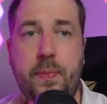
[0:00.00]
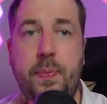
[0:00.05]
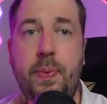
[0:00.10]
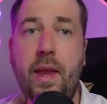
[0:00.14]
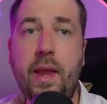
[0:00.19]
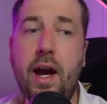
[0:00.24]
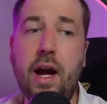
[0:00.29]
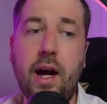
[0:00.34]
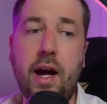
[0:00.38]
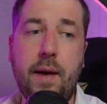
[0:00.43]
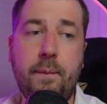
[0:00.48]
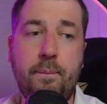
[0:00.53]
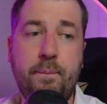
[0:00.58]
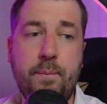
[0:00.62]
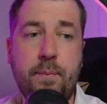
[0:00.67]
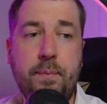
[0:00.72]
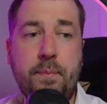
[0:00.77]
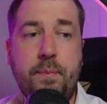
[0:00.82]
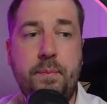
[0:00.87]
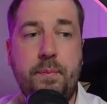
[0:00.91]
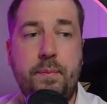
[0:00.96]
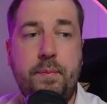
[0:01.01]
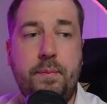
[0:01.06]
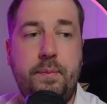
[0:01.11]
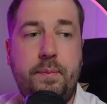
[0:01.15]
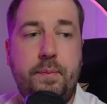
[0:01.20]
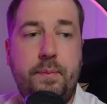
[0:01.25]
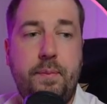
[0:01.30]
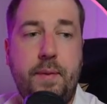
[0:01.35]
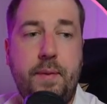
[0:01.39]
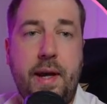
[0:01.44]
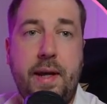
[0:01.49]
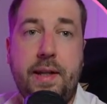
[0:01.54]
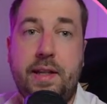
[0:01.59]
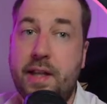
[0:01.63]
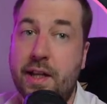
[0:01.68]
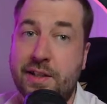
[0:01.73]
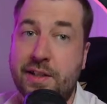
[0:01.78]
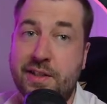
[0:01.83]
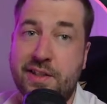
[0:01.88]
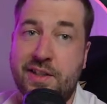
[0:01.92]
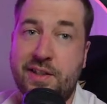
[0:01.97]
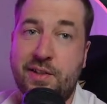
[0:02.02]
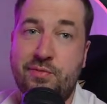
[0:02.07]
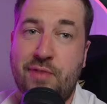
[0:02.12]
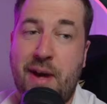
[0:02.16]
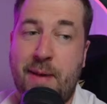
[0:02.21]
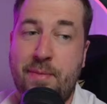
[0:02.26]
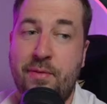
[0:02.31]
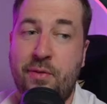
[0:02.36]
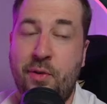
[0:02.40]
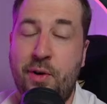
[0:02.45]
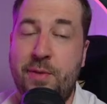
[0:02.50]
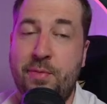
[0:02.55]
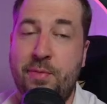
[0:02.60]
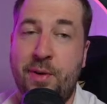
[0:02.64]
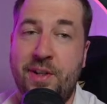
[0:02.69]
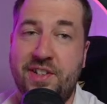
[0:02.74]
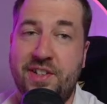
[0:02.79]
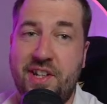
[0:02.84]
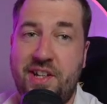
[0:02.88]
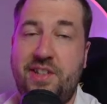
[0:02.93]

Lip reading: It does wrap a void pointer,